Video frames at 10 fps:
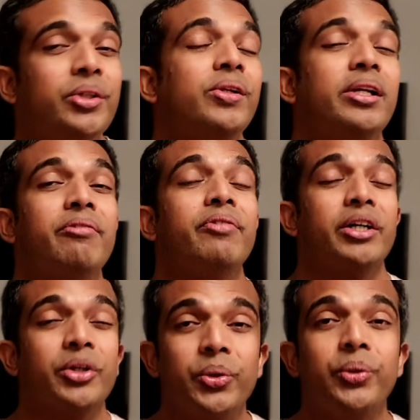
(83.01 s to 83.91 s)
to live
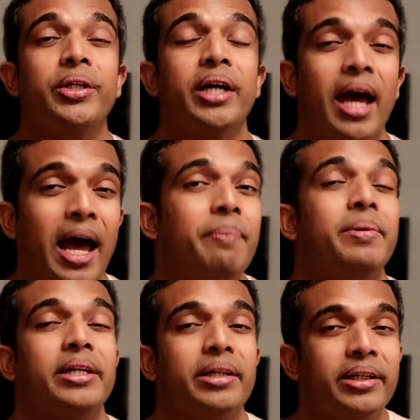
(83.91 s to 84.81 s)
a good,
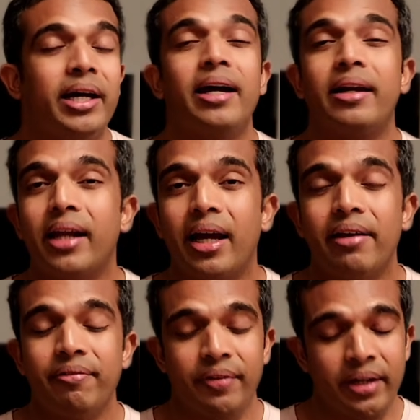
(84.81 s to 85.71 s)
happy, retired
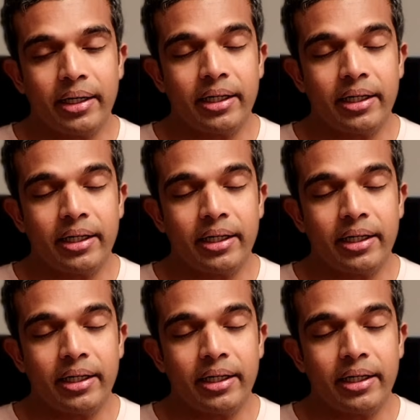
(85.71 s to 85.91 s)
life.